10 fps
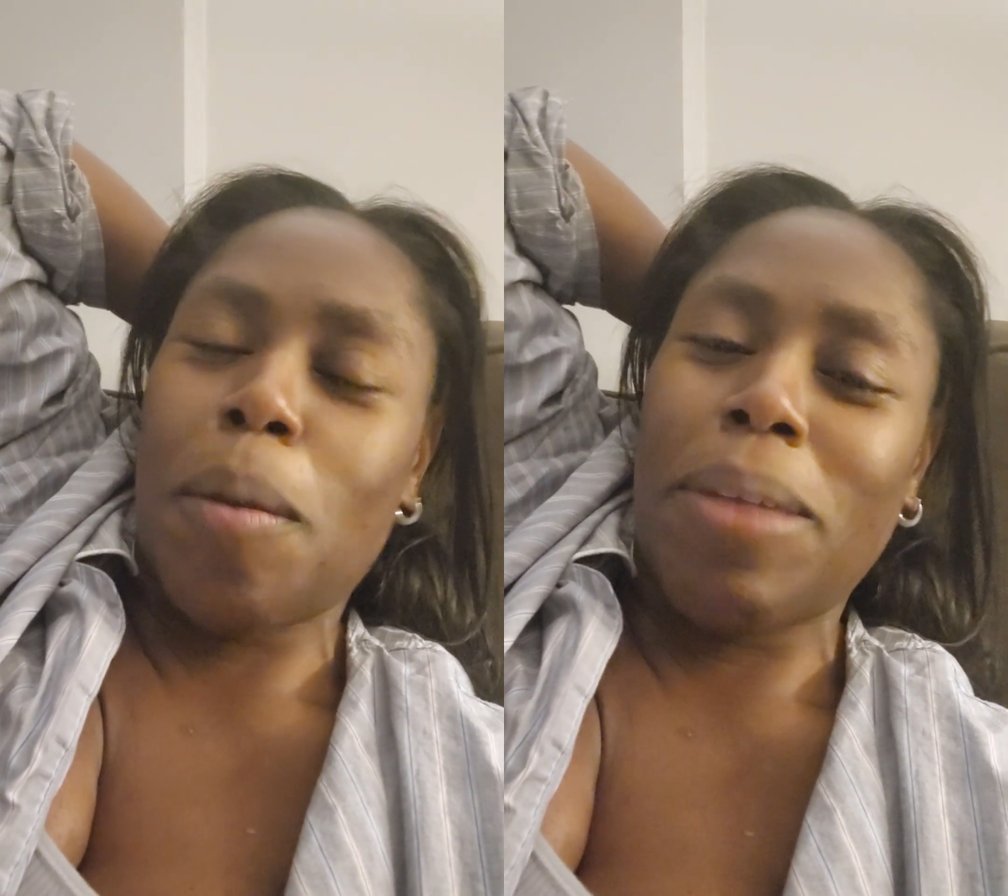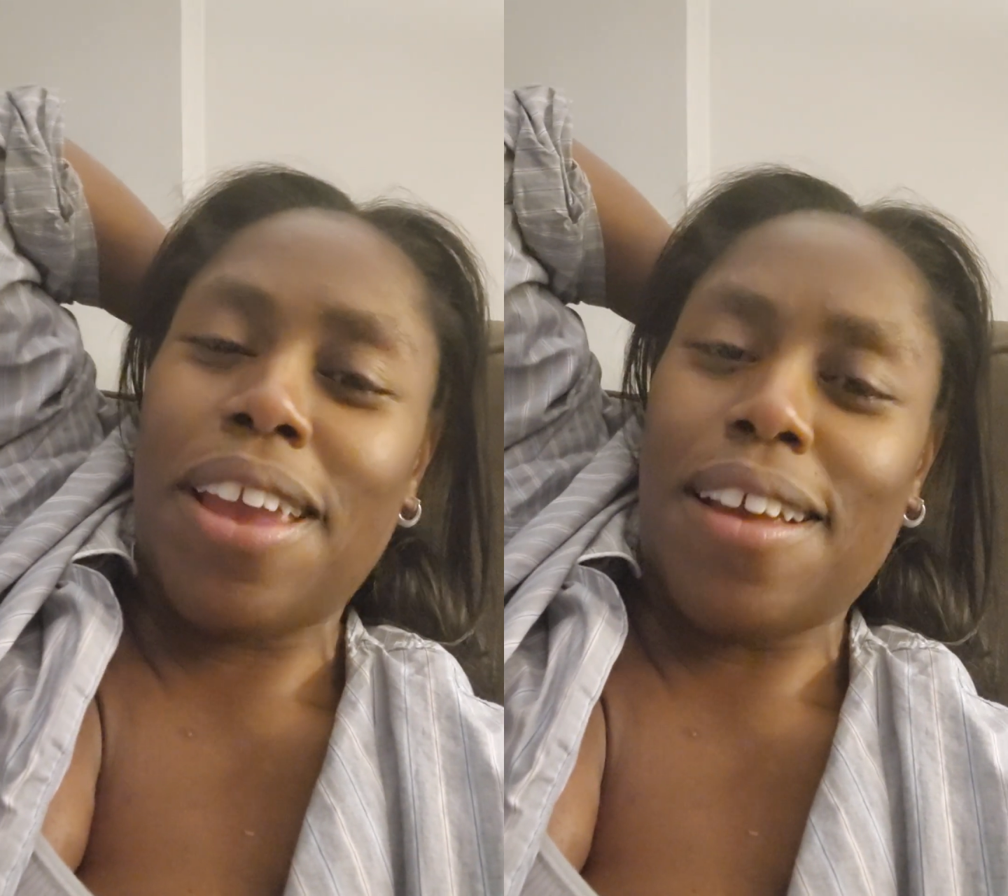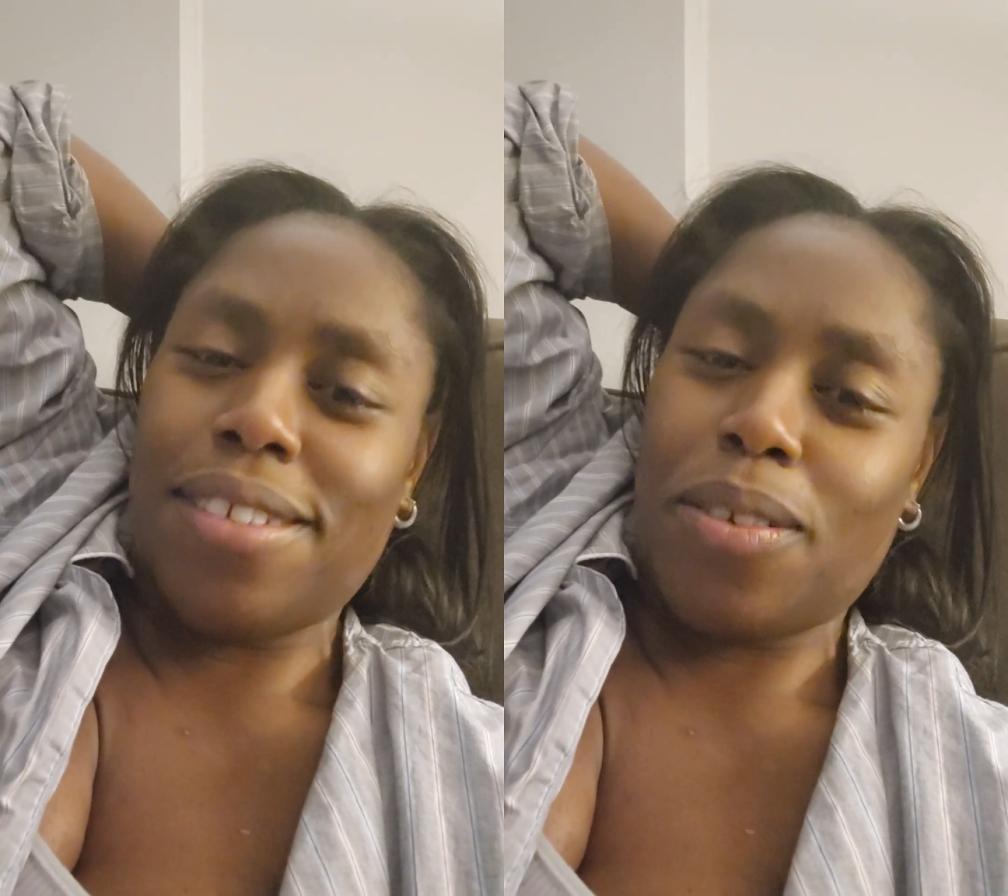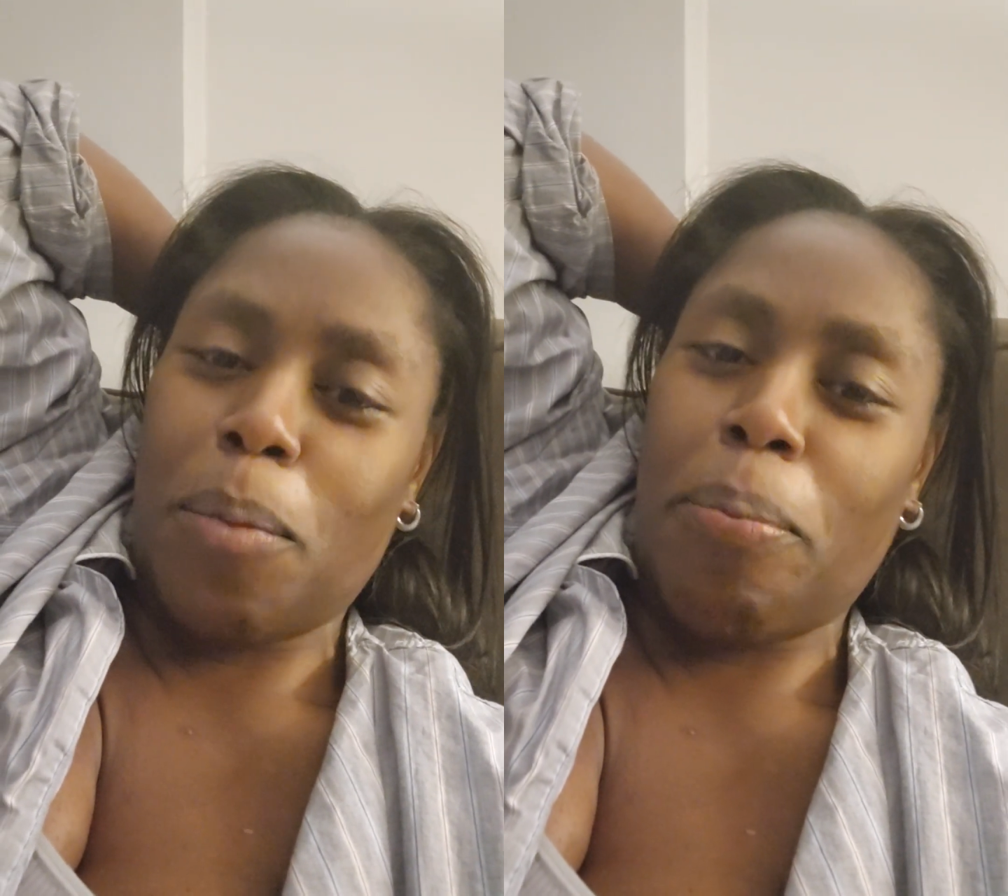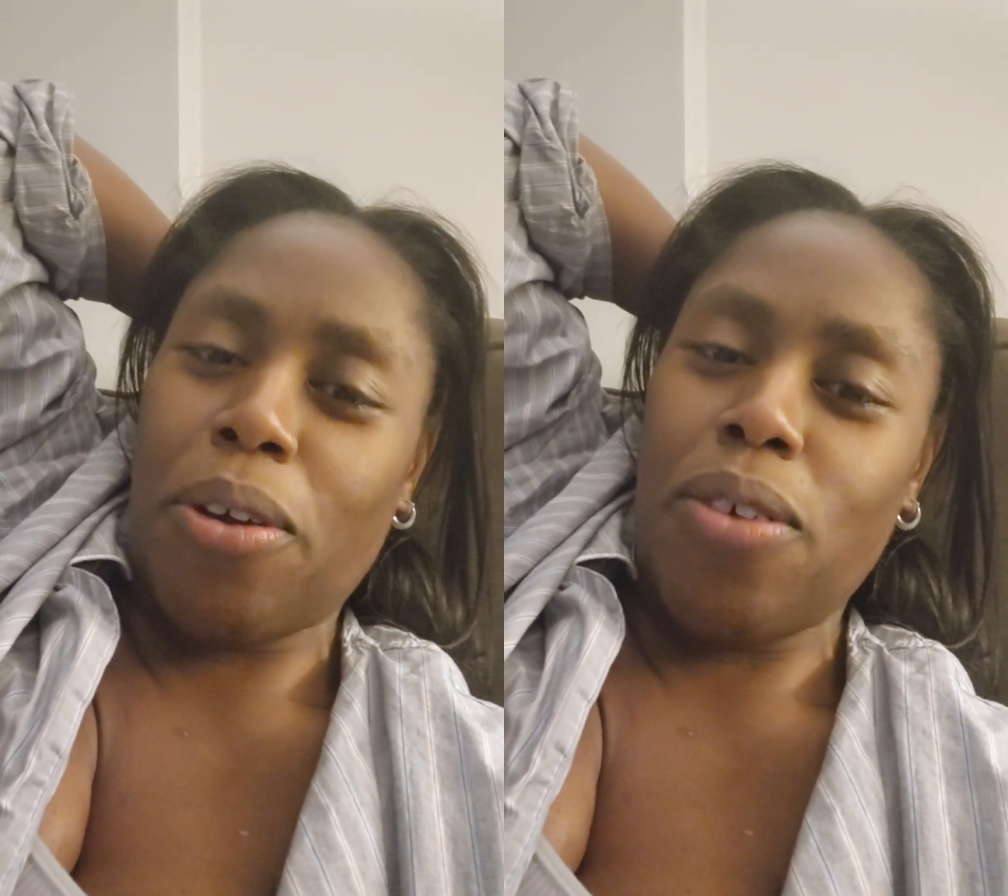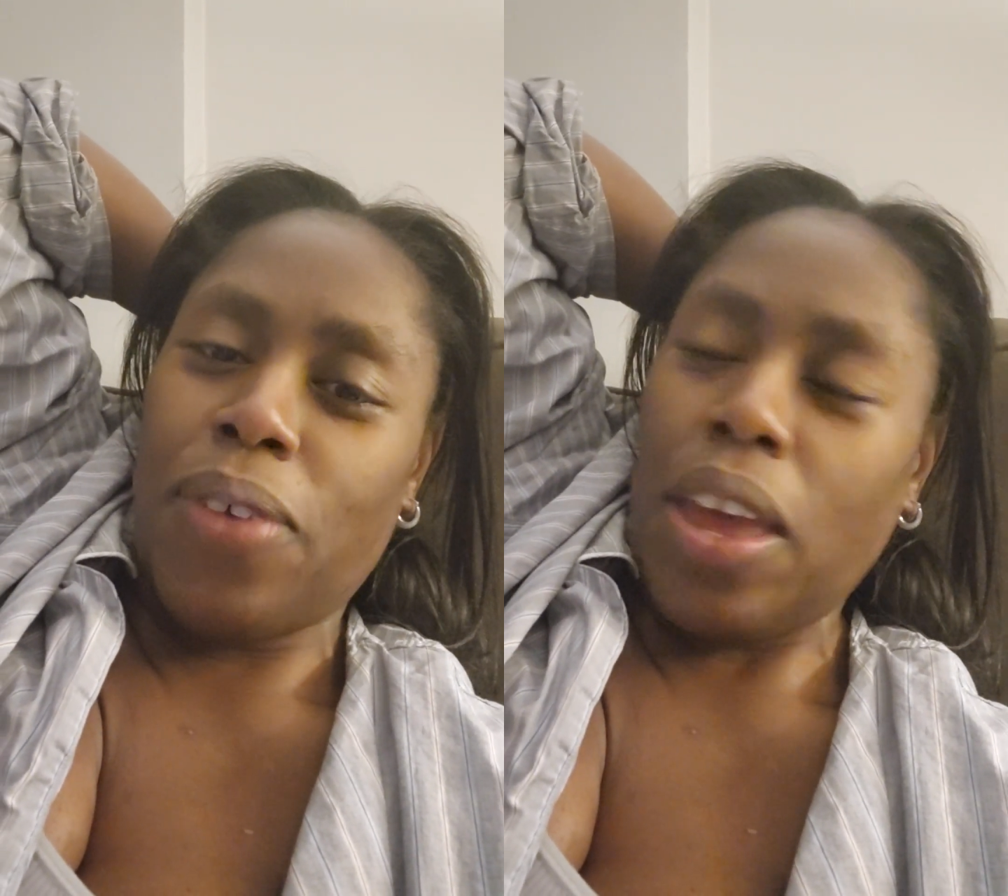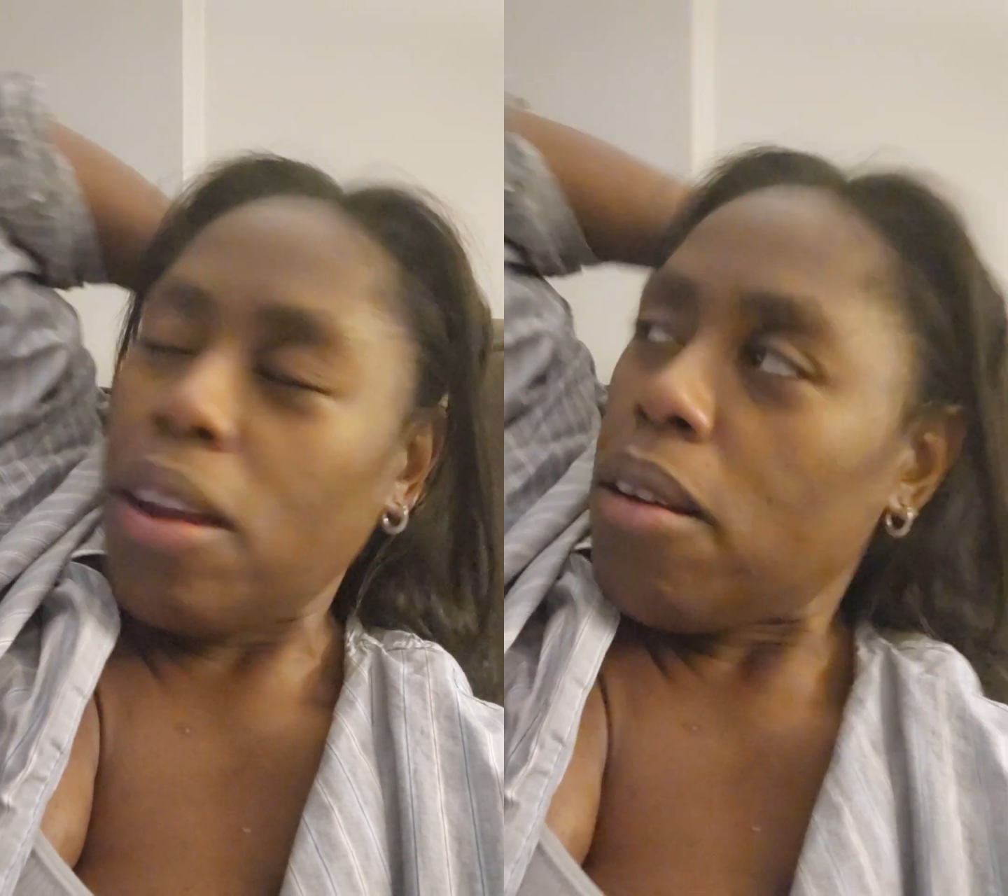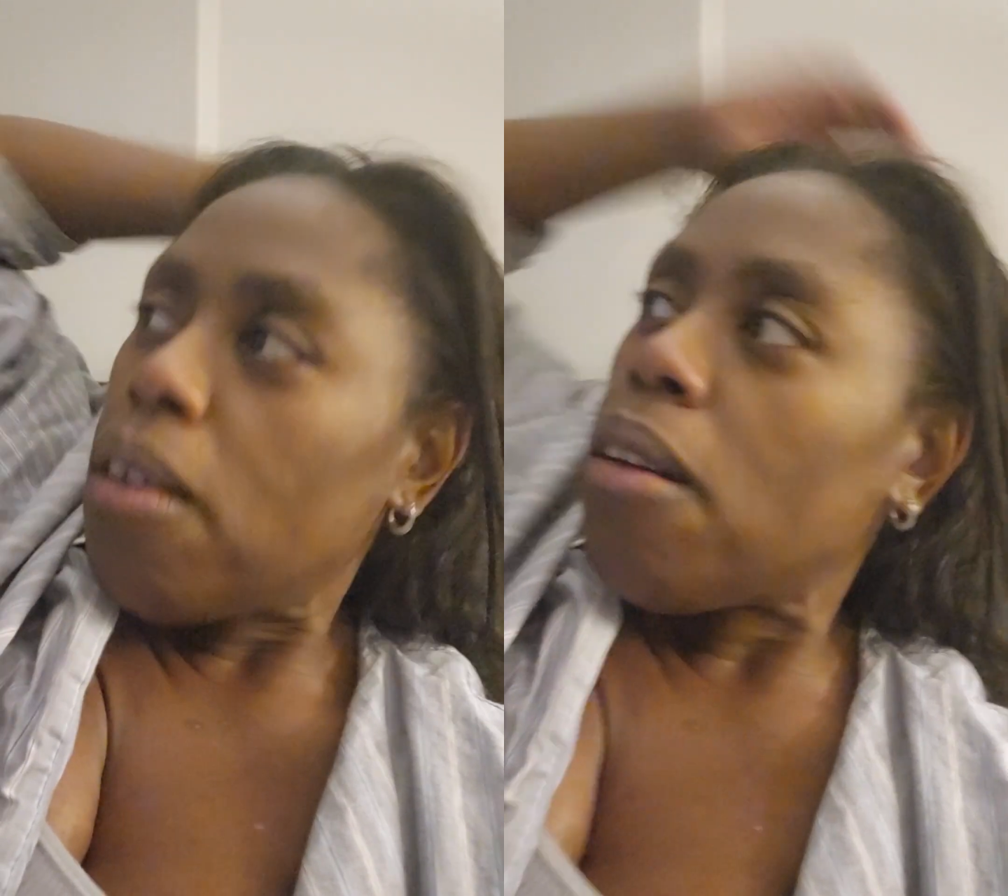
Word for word: somebody has to approve it.